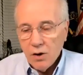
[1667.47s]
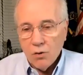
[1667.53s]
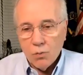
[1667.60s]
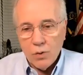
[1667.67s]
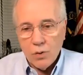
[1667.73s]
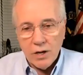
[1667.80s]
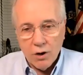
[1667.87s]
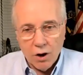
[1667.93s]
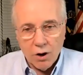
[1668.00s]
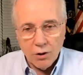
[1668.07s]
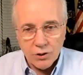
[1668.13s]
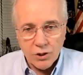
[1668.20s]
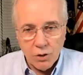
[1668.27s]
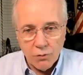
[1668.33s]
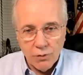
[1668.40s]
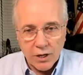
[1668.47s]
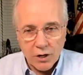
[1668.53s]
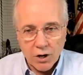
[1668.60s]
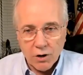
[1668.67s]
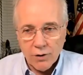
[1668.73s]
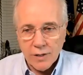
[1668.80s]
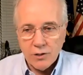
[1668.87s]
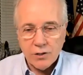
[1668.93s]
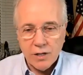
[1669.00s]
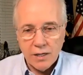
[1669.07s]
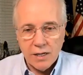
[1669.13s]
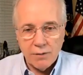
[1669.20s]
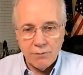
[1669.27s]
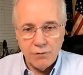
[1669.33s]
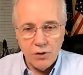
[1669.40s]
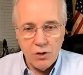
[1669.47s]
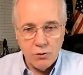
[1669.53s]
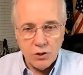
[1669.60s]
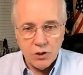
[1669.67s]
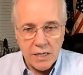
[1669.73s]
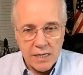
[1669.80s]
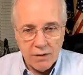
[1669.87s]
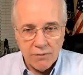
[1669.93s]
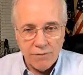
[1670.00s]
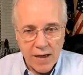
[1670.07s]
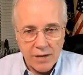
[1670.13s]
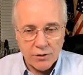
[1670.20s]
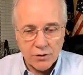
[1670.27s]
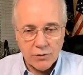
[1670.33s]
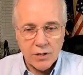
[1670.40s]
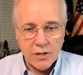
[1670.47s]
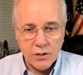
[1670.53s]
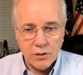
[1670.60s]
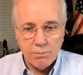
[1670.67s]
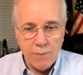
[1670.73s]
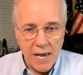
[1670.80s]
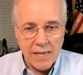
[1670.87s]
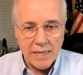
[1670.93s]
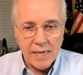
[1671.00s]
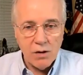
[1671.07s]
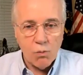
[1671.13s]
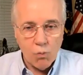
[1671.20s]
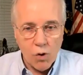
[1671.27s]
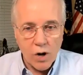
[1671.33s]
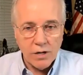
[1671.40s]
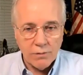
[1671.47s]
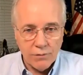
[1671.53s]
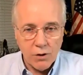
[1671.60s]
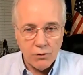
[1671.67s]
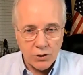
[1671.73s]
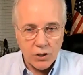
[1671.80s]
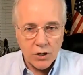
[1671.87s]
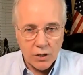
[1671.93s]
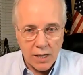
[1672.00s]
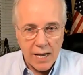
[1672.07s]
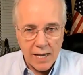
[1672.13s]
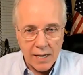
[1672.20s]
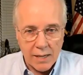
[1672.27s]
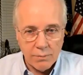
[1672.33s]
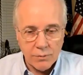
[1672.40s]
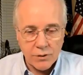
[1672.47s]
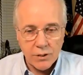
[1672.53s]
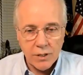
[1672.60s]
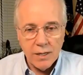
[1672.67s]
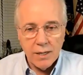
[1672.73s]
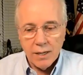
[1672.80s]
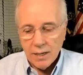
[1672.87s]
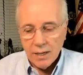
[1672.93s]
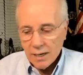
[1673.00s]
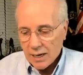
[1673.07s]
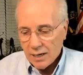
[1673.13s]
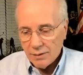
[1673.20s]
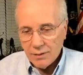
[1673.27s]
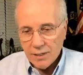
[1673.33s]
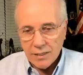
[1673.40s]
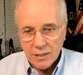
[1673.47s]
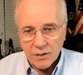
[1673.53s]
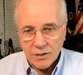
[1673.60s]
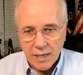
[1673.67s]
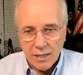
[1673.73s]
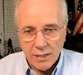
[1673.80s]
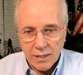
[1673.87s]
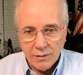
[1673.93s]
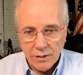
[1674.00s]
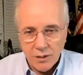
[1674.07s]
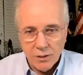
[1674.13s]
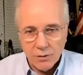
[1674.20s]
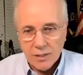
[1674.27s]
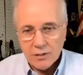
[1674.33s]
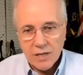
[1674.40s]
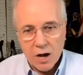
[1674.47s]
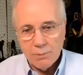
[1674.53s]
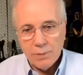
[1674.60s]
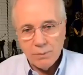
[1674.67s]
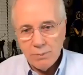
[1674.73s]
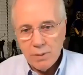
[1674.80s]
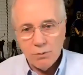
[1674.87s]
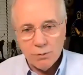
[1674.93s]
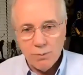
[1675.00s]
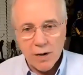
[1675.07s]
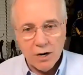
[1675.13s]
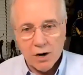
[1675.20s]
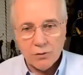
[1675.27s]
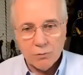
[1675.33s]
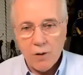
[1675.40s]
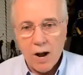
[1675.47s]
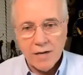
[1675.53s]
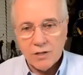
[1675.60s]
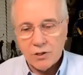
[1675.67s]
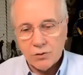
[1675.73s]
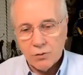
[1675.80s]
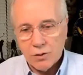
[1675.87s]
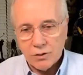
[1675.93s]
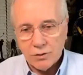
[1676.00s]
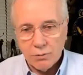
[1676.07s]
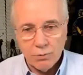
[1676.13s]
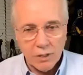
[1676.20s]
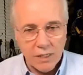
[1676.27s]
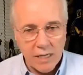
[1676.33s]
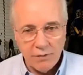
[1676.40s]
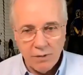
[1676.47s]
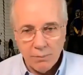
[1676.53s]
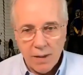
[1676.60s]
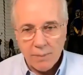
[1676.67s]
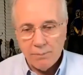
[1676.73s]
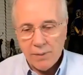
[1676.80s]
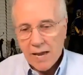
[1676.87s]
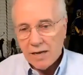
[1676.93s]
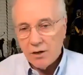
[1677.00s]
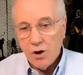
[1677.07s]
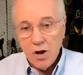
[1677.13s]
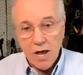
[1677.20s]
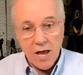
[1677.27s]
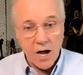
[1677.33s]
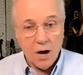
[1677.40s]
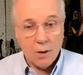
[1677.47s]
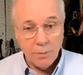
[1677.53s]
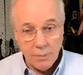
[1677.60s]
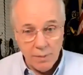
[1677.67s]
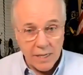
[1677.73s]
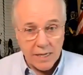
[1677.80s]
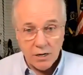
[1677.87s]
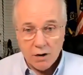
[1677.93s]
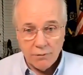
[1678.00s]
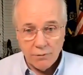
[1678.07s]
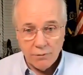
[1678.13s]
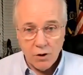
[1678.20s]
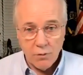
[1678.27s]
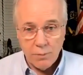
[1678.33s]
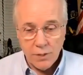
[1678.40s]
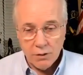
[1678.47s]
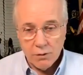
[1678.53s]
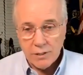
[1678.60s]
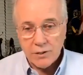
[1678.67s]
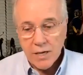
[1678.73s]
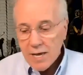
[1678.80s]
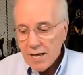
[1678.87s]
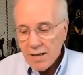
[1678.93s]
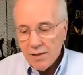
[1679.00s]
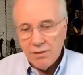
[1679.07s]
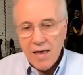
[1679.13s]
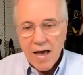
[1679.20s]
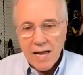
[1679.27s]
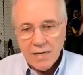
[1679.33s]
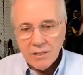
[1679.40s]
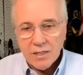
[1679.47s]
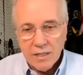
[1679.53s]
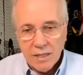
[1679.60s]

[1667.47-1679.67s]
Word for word: We also encourage that if you see a vendor that is making one of those claims, uh, that it's a it, you know it's helping me with my arthritis or it's relieving my pain helping me get off of opioids that is an